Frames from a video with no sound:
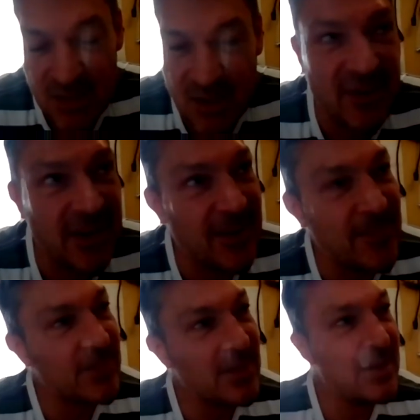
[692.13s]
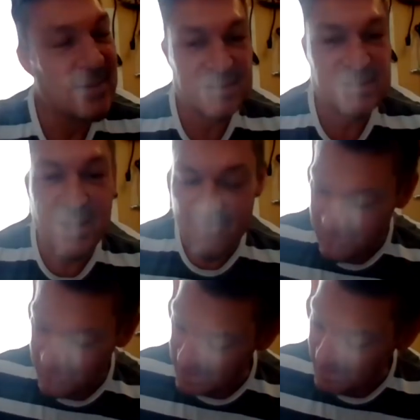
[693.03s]
feet. So
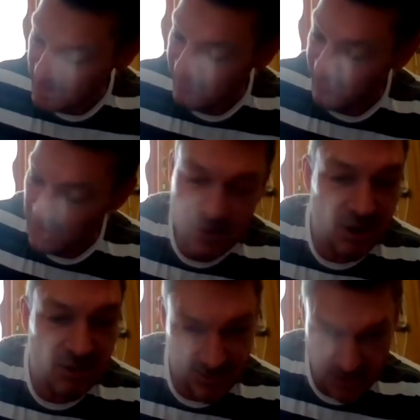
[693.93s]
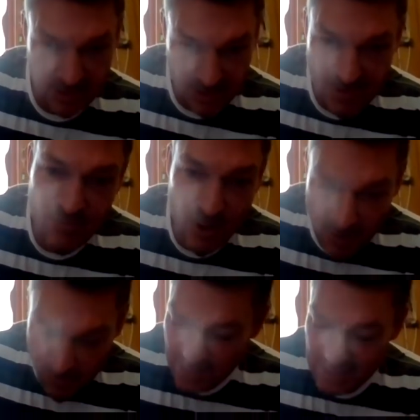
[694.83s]
I've
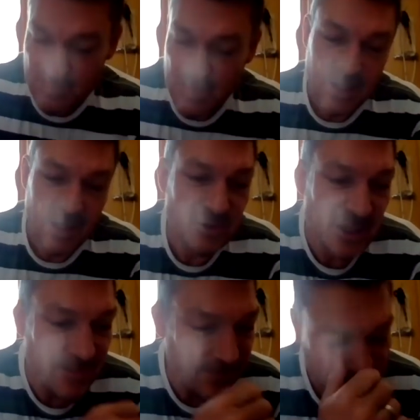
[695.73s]
wedged my toes in.